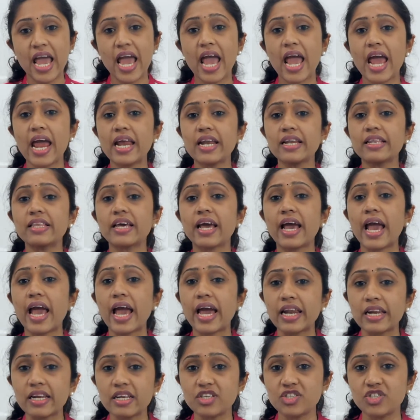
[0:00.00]
And the
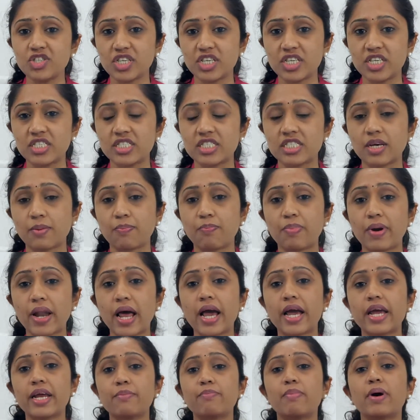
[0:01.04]
energy
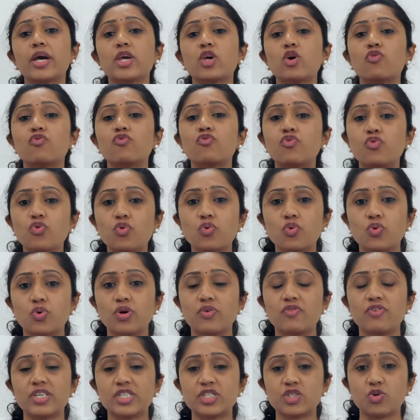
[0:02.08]
supplied by your food
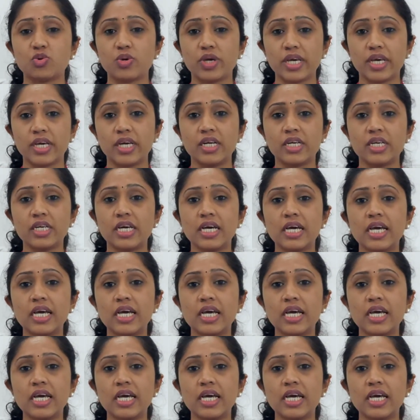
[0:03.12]
which you eat